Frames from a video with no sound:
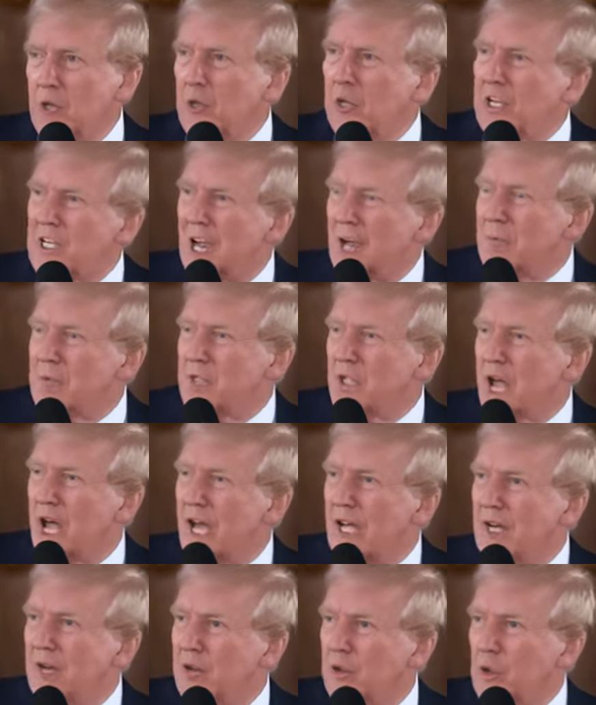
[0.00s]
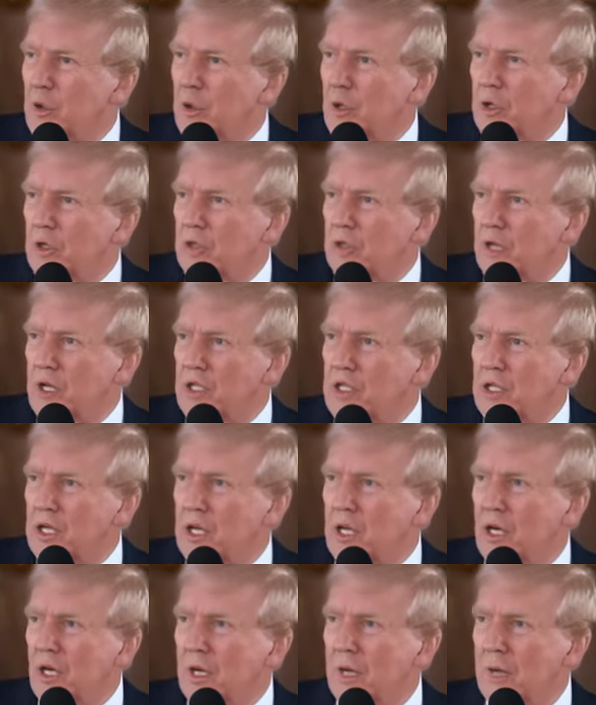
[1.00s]
three times the height of the World Trade
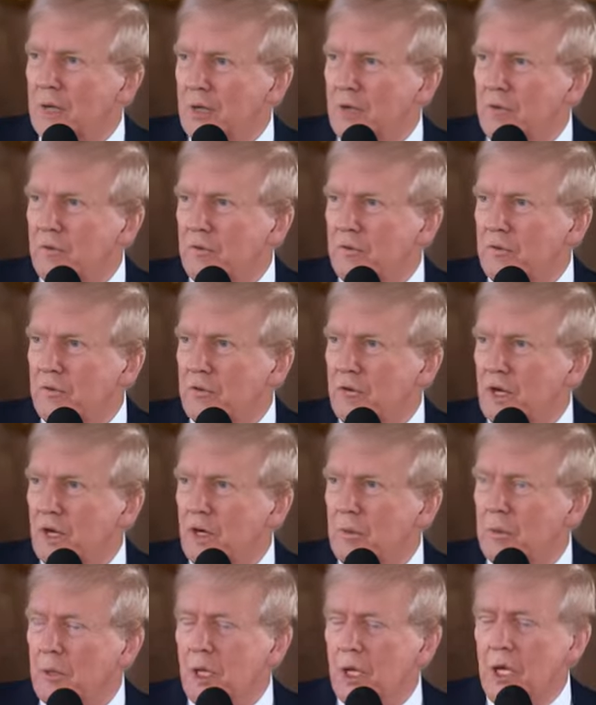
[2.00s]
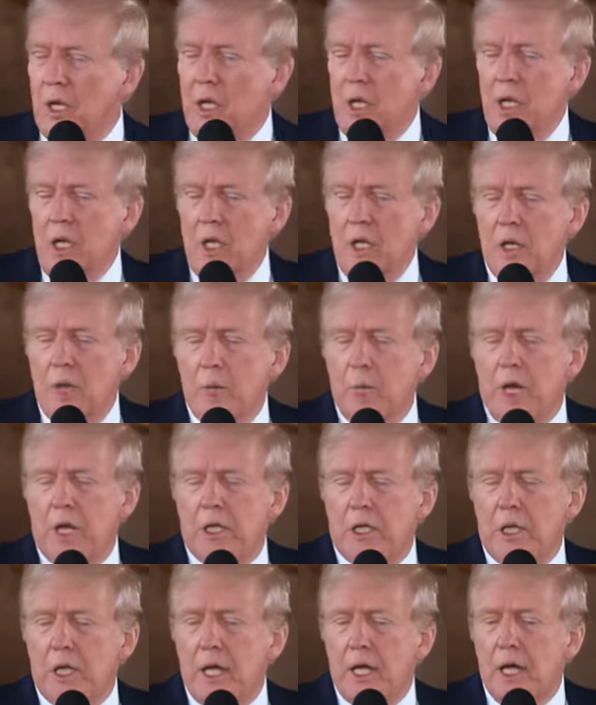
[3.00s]
Center. I mean, terrible.
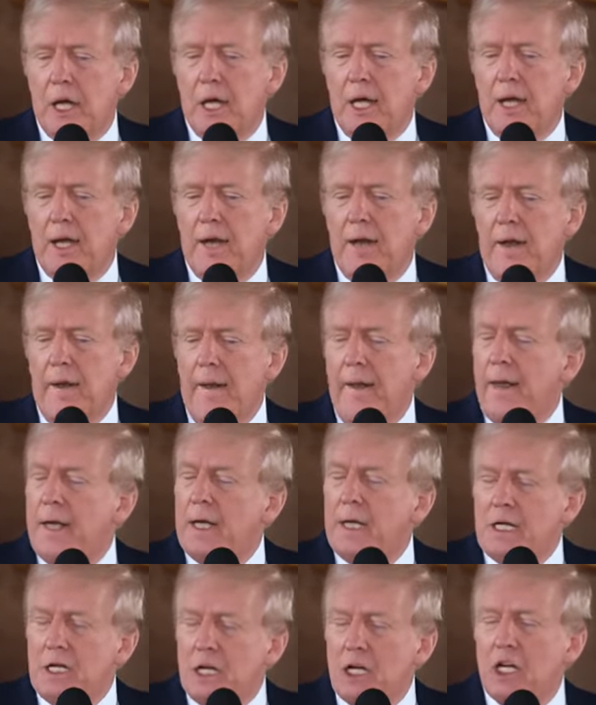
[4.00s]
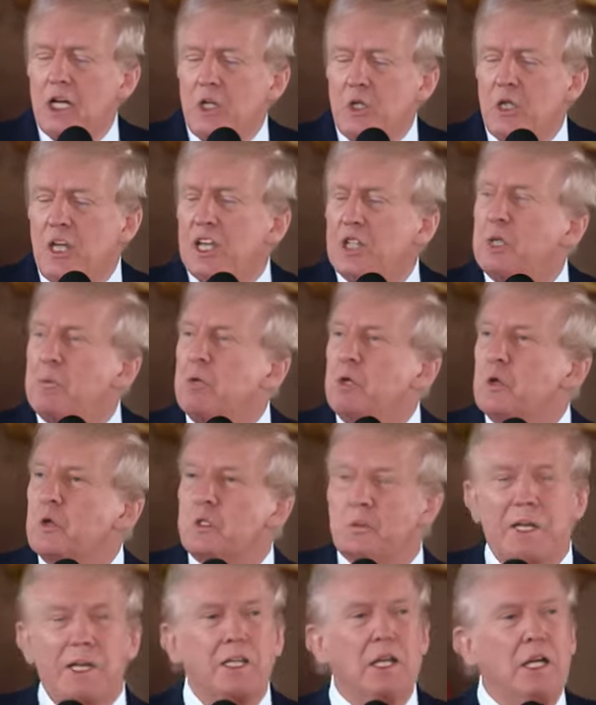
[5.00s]
But now our country has to be
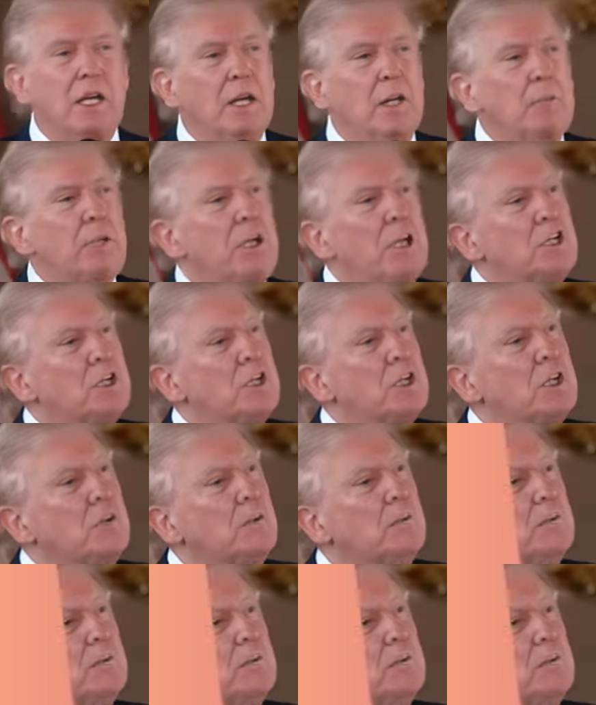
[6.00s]
respected again, please.